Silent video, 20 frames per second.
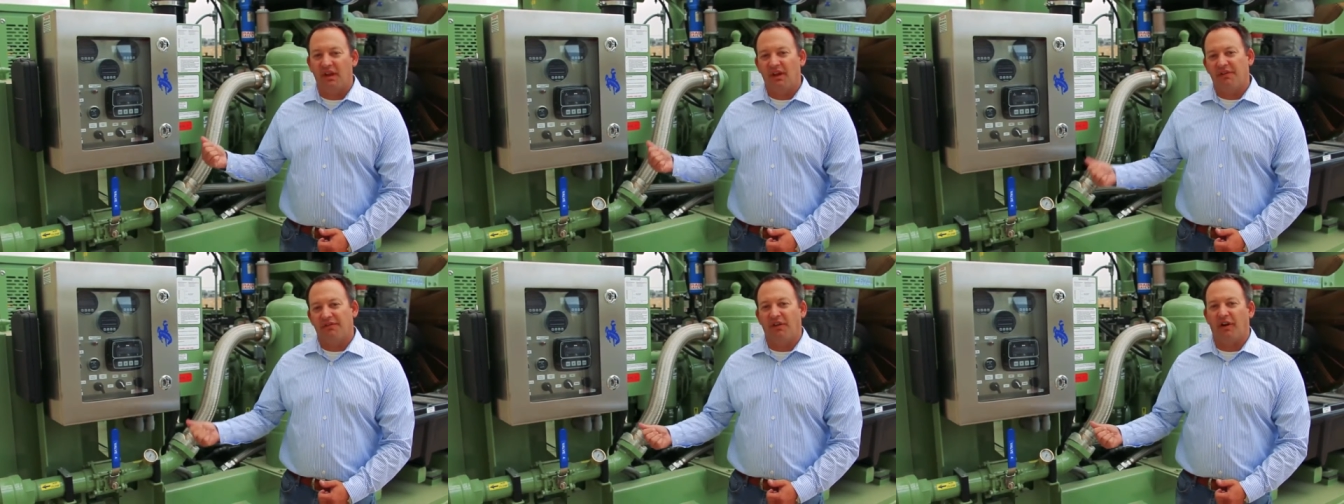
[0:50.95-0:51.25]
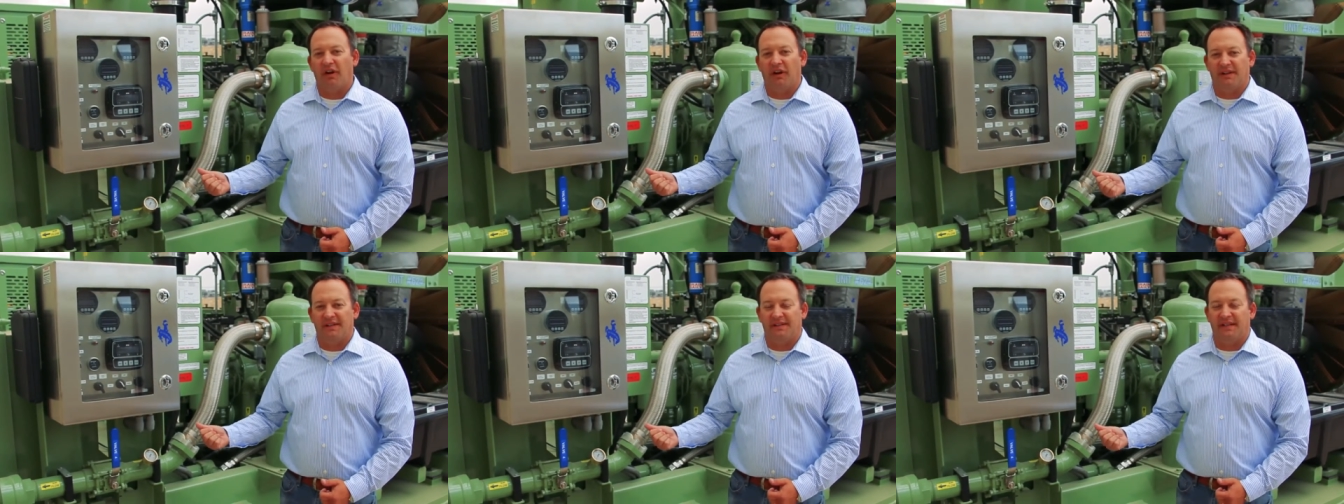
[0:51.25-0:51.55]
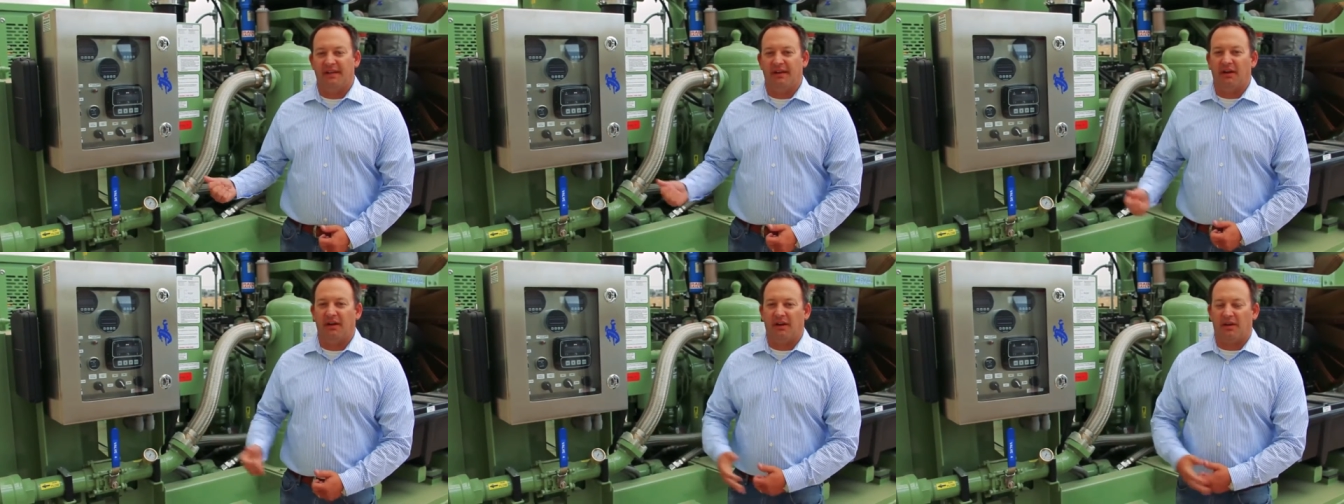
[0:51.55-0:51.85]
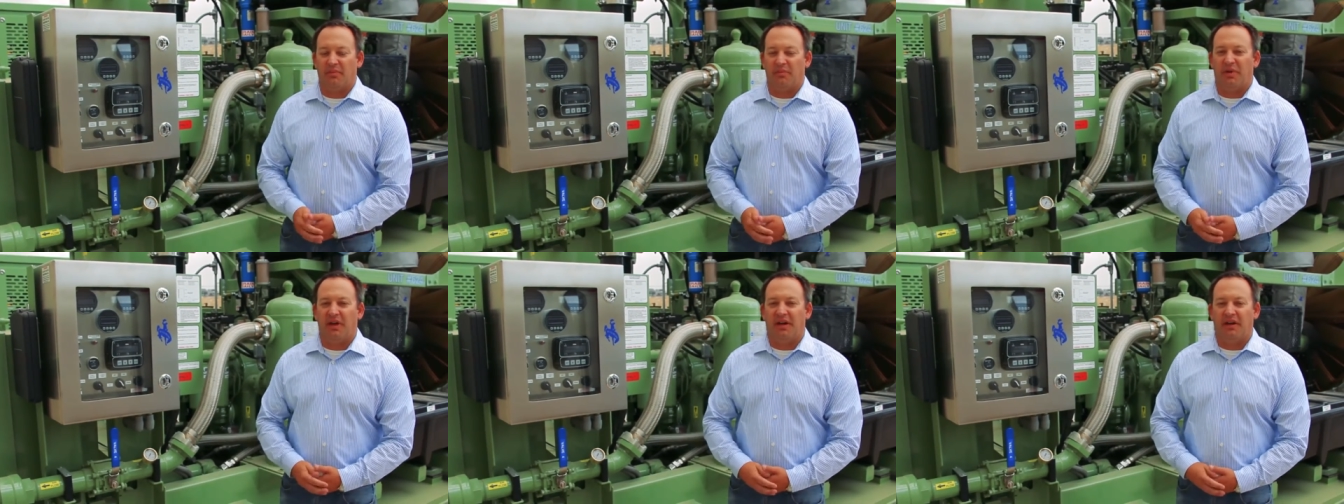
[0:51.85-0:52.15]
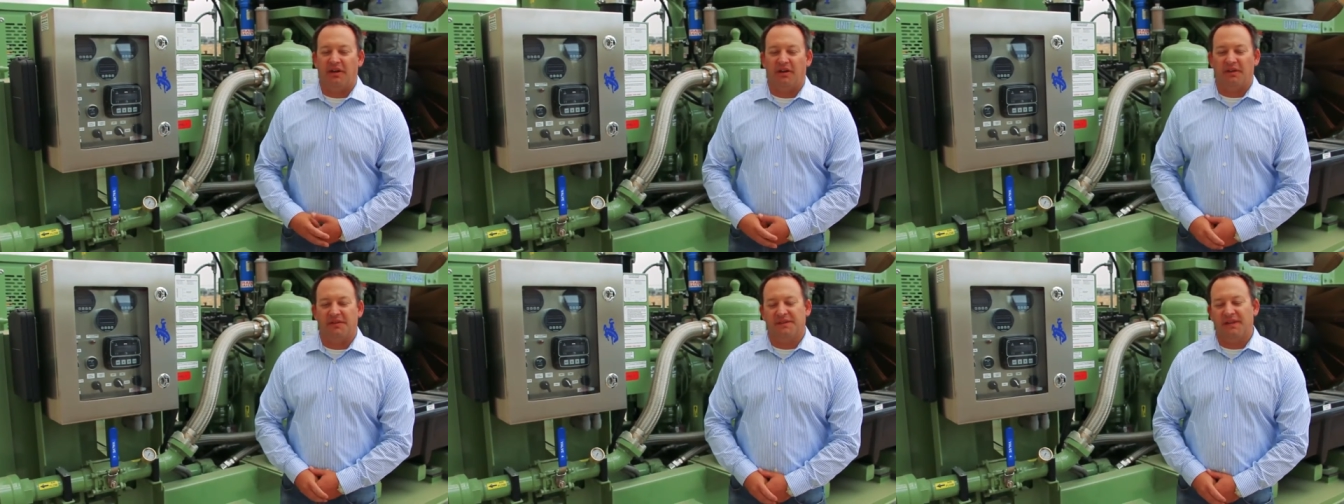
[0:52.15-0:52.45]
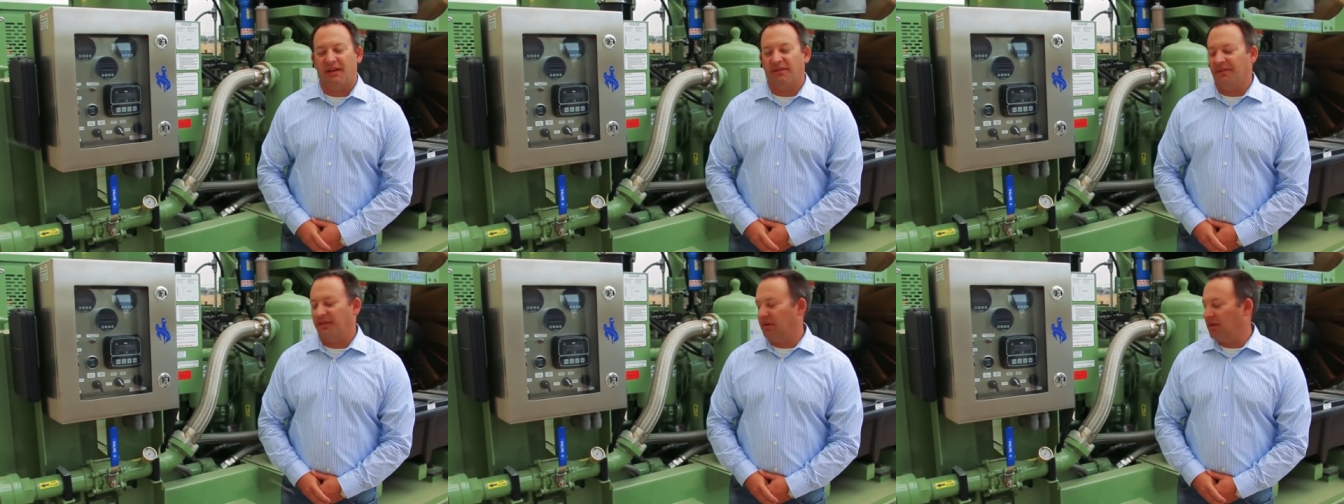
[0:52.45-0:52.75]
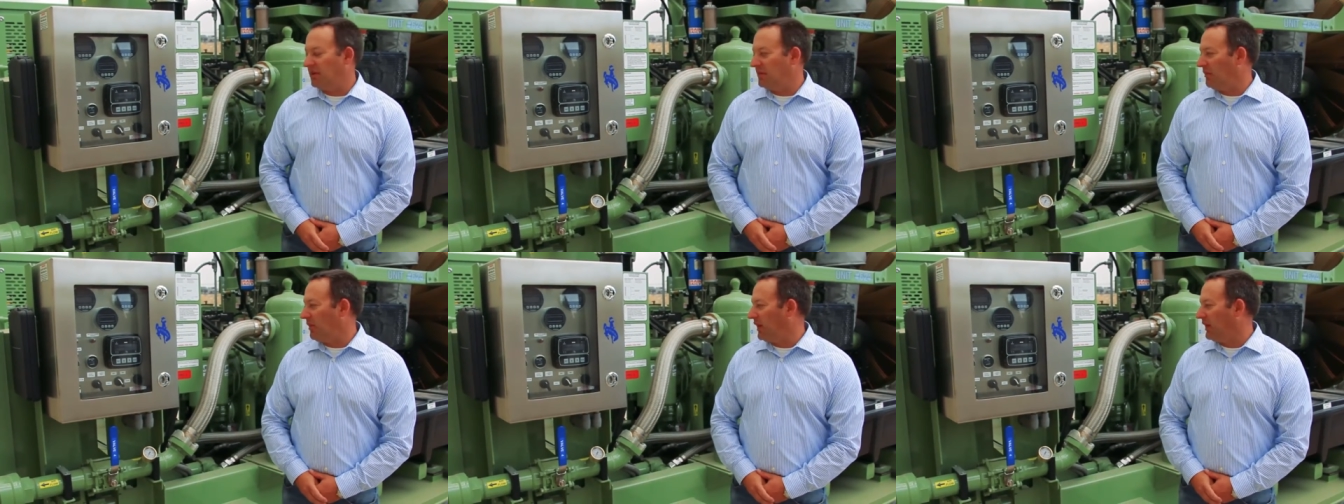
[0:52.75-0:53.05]
far exceed our competitors out there
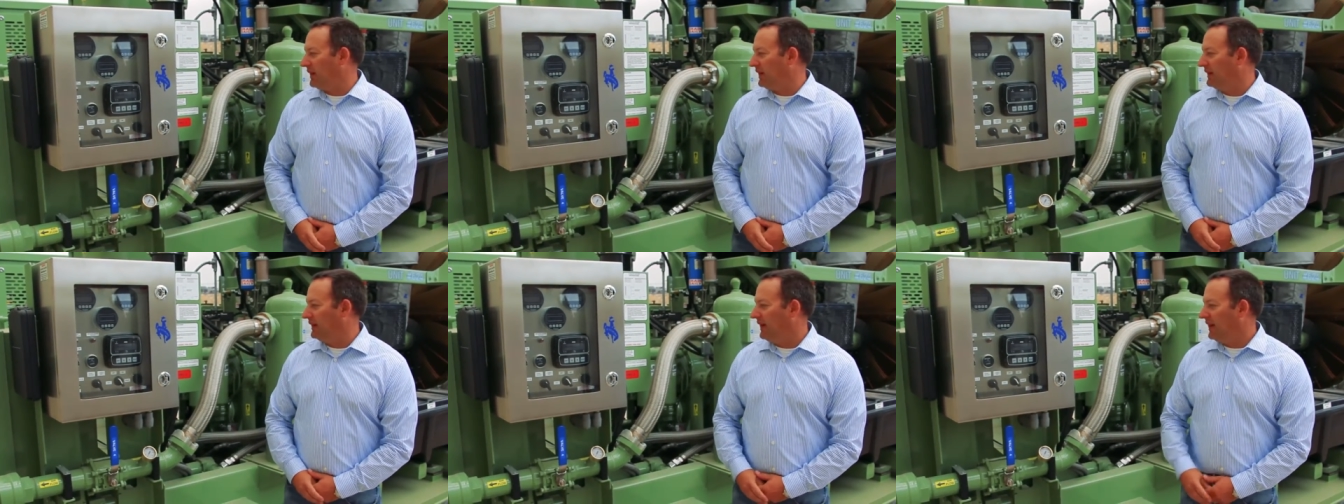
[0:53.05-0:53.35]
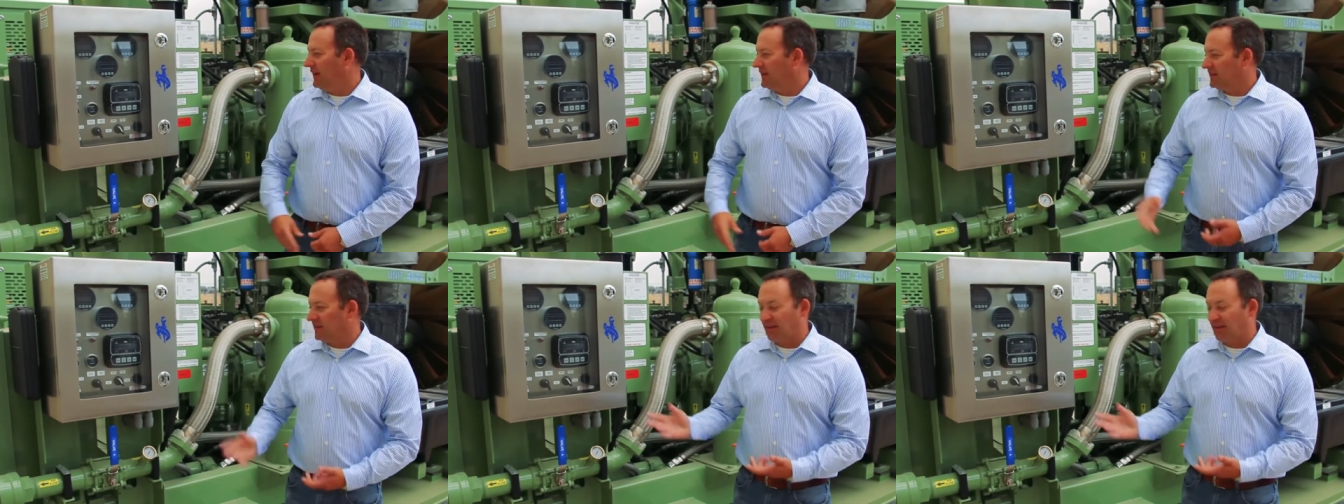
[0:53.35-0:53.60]
in the market.